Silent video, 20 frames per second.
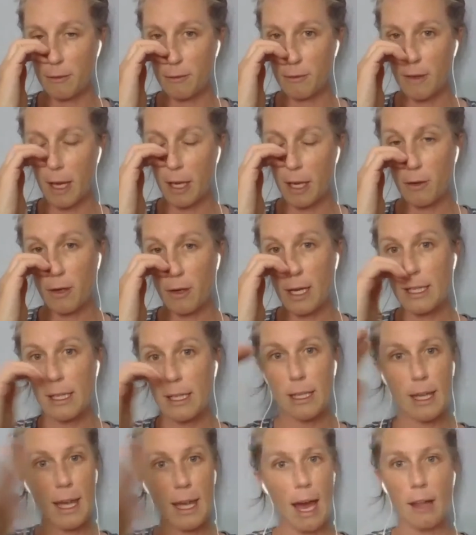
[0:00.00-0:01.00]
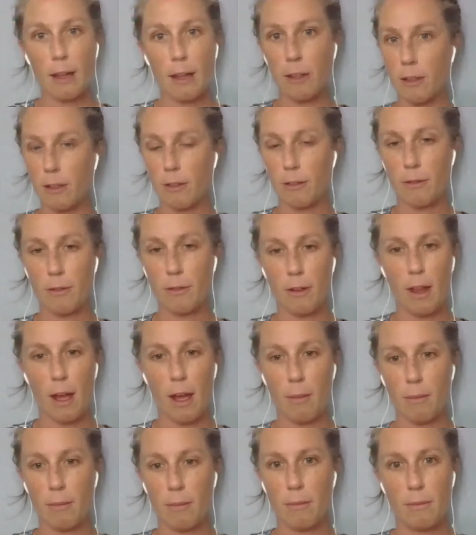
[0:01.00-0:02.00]
created a calendar for
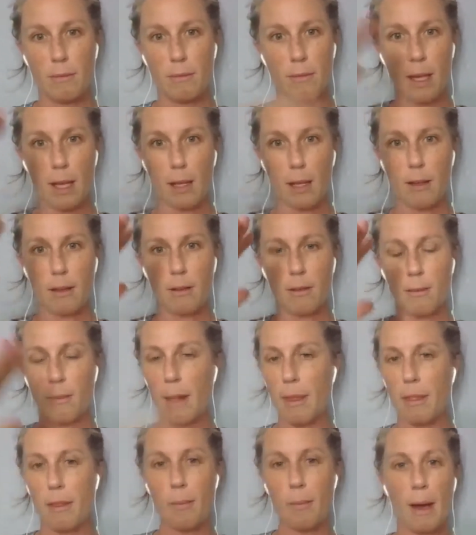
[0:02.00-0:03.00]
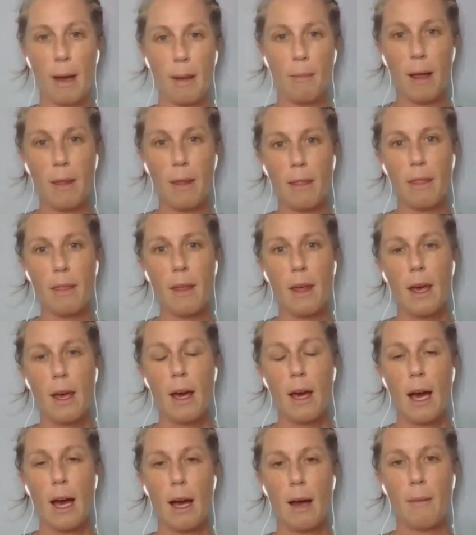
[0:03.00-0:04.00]
them, like month by month,
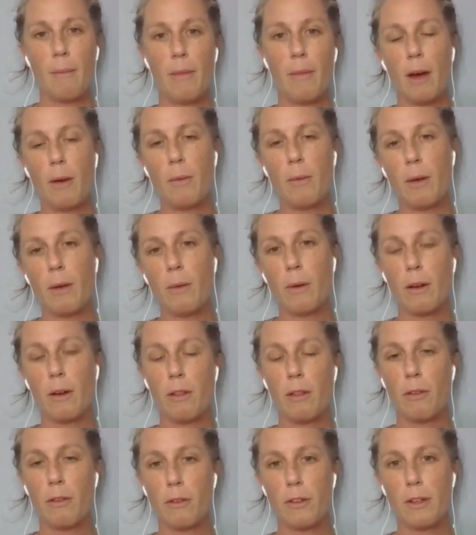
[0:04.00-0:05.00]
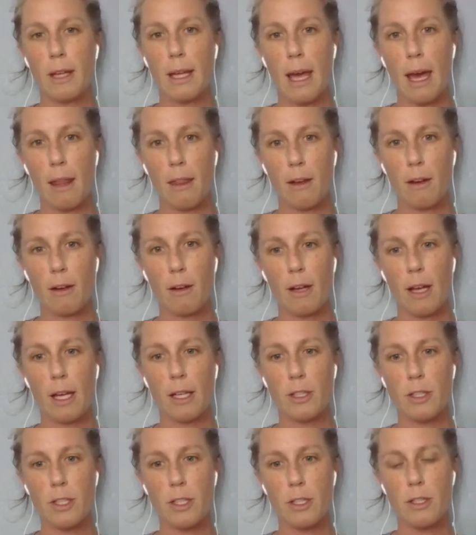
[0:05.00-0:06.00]
that we work through together,
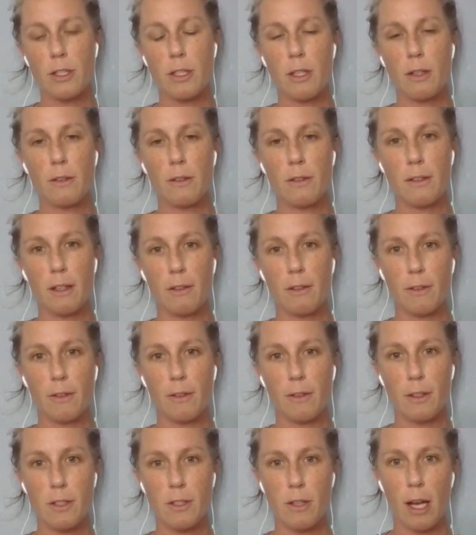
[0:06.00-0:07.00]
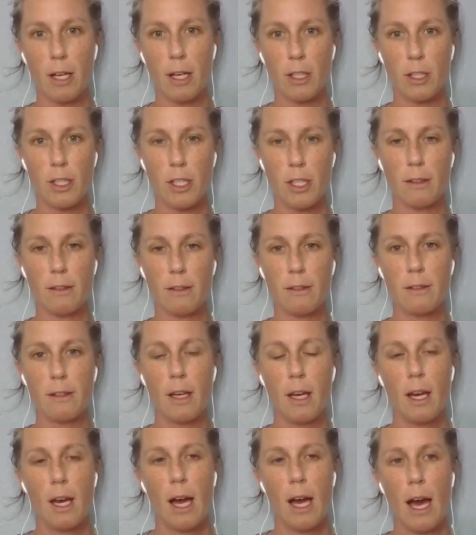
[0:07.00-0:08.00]
and just use different strategies
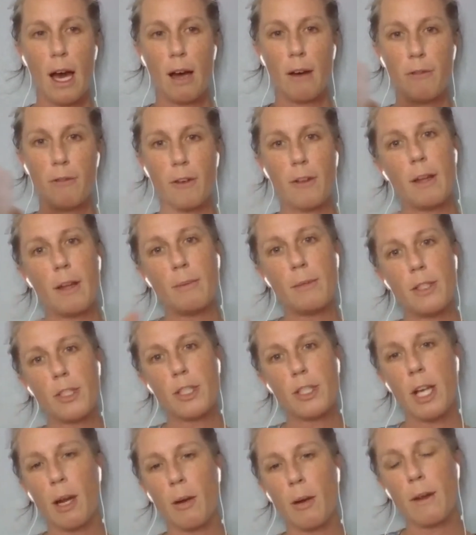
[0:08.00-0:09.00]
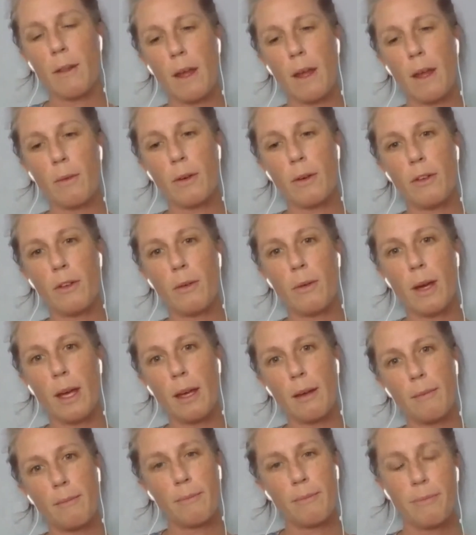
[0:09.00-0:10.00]
for them to share what they were
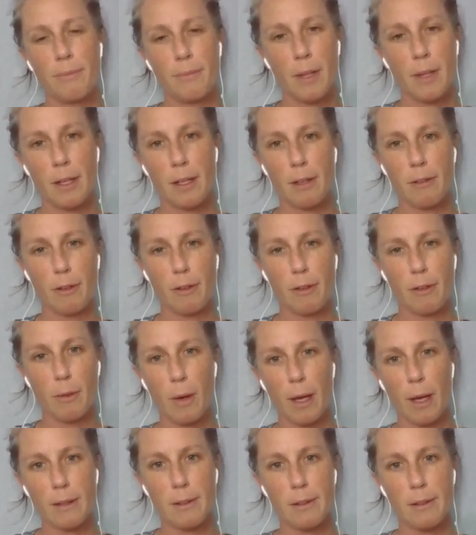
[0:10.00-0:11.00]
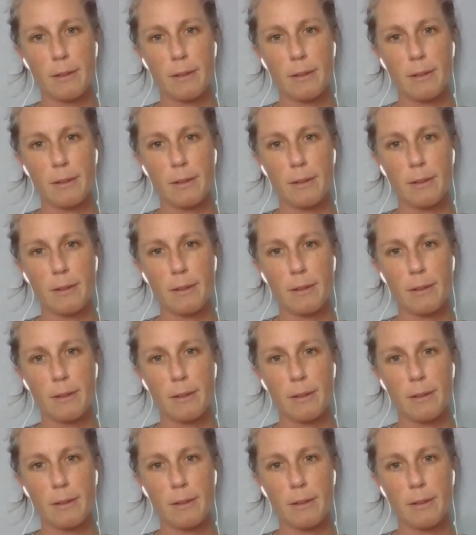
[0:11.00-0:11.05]
doing in different ways.